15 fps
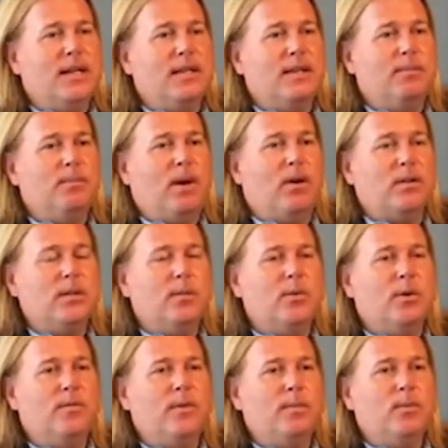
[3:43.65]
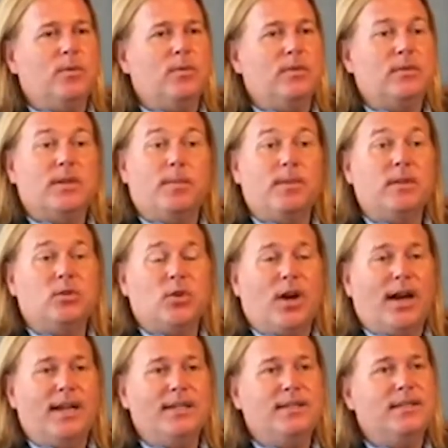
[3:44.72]
I think October, November, some of the
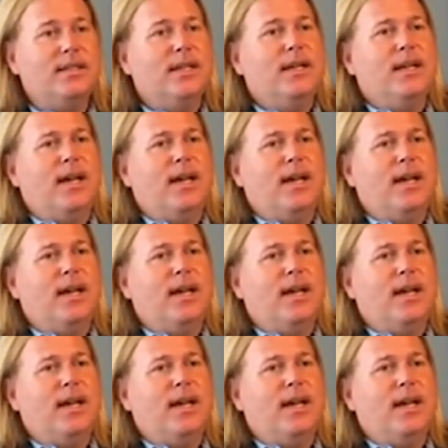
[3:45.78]
driest.